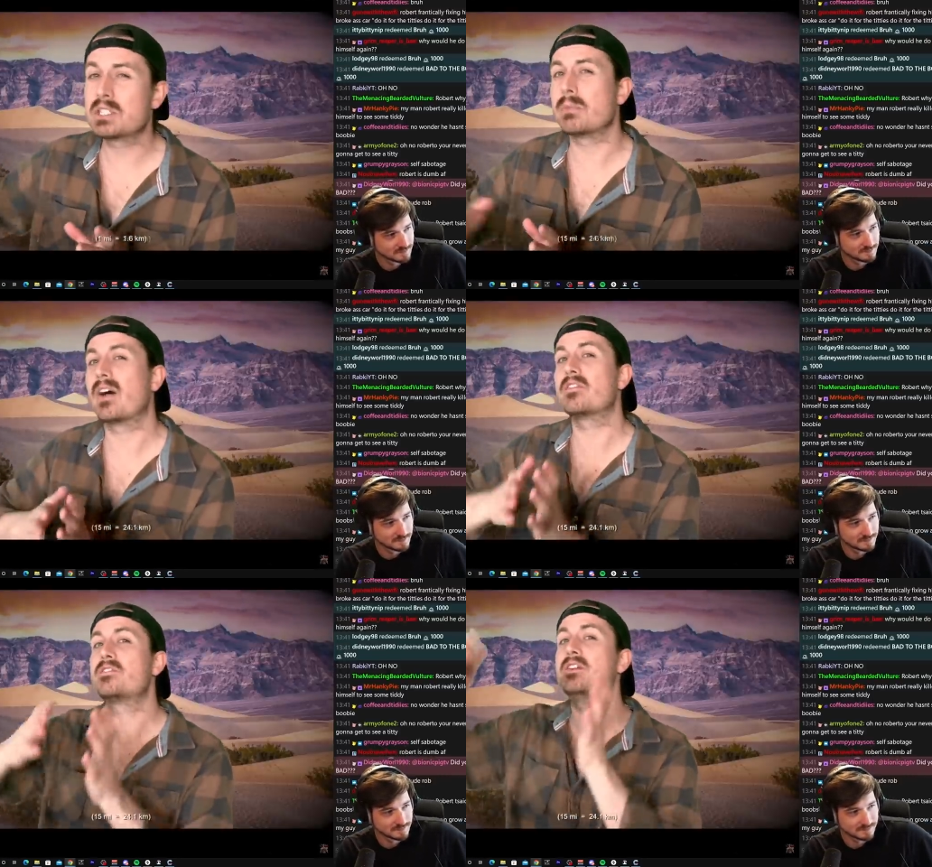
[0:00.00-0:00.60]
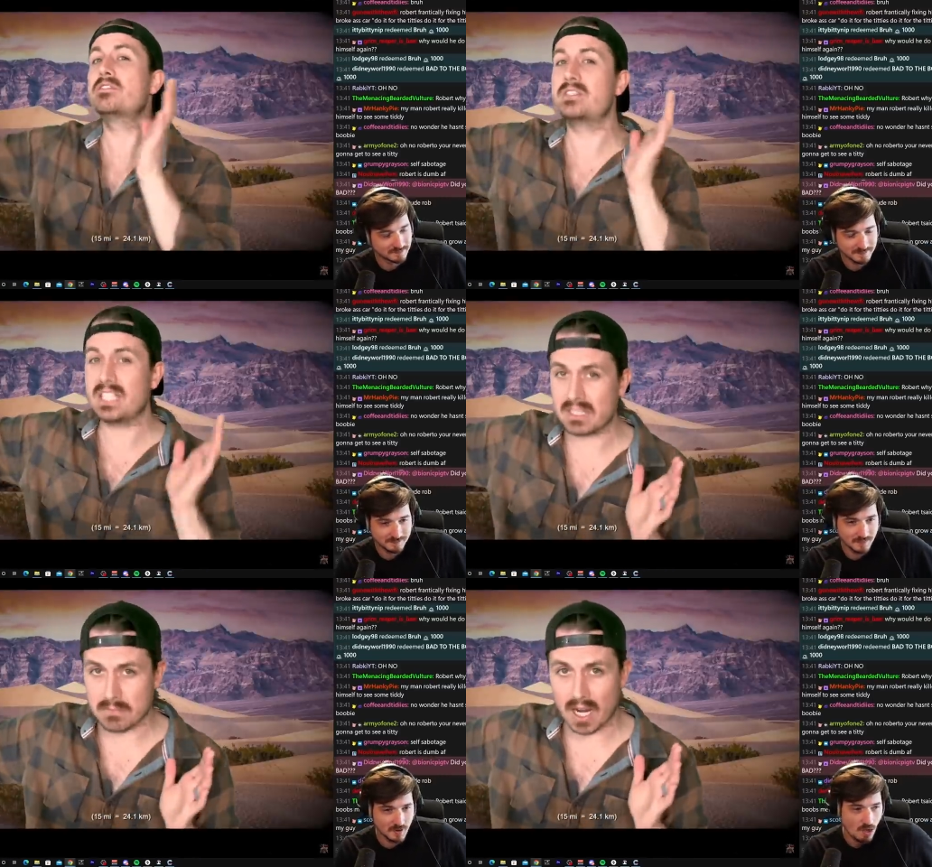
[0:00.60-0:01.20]
Speaker 1: was about
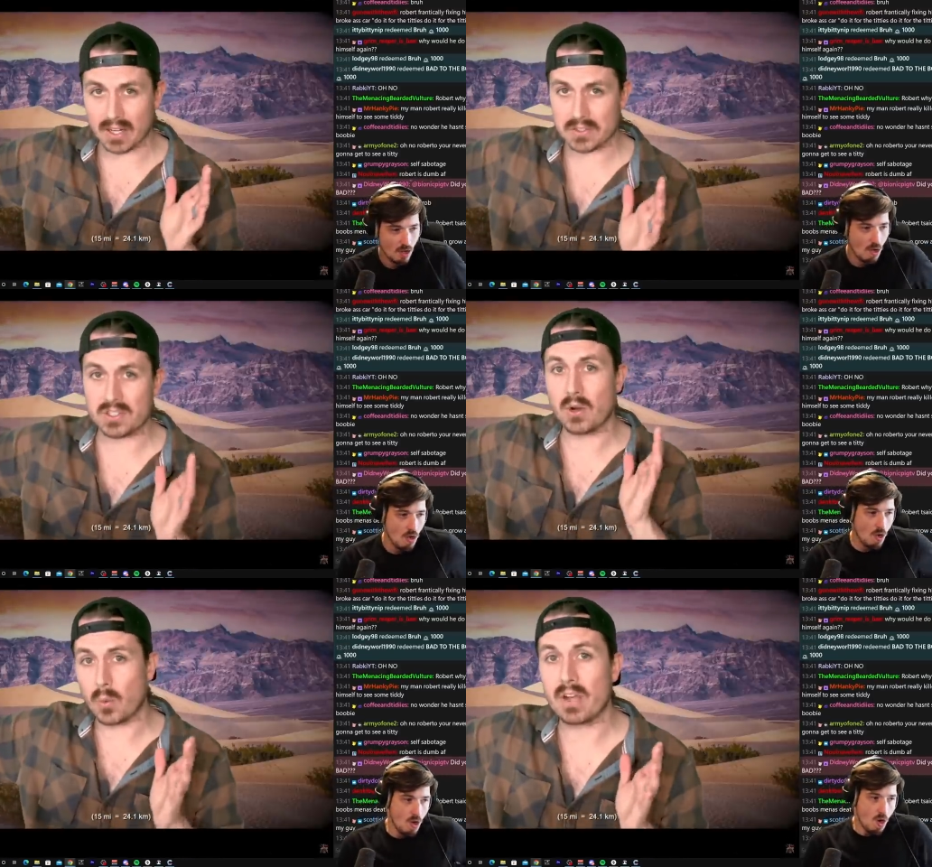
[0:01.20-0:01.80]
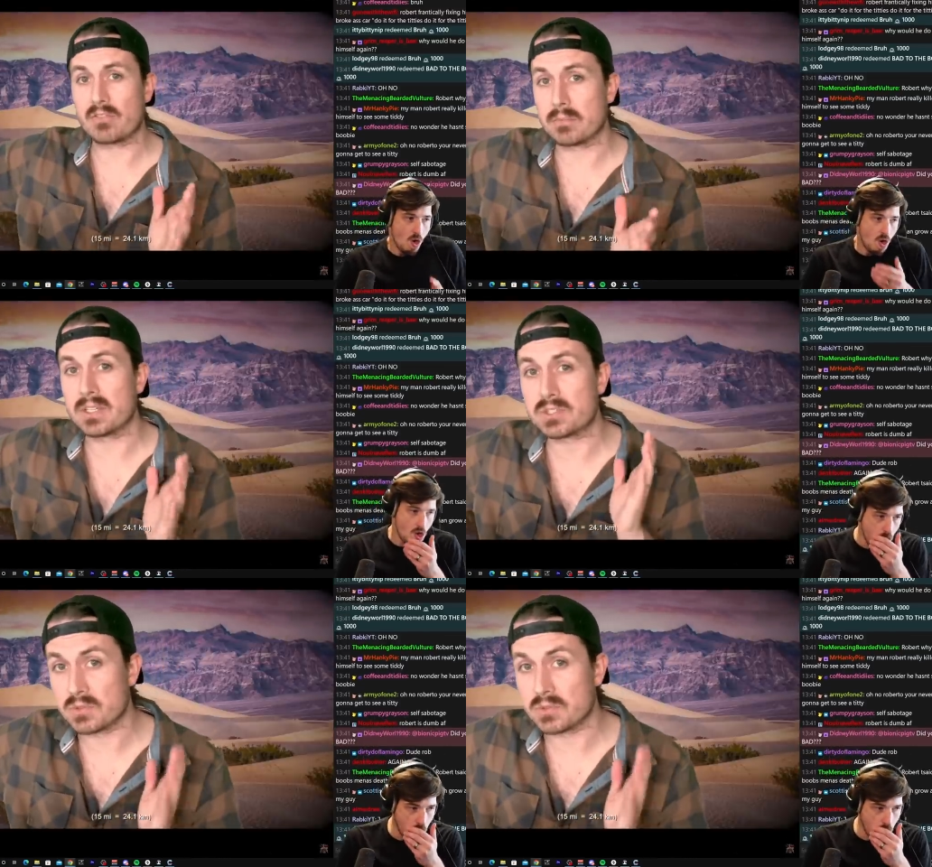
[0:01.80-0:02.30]
15 miles away from this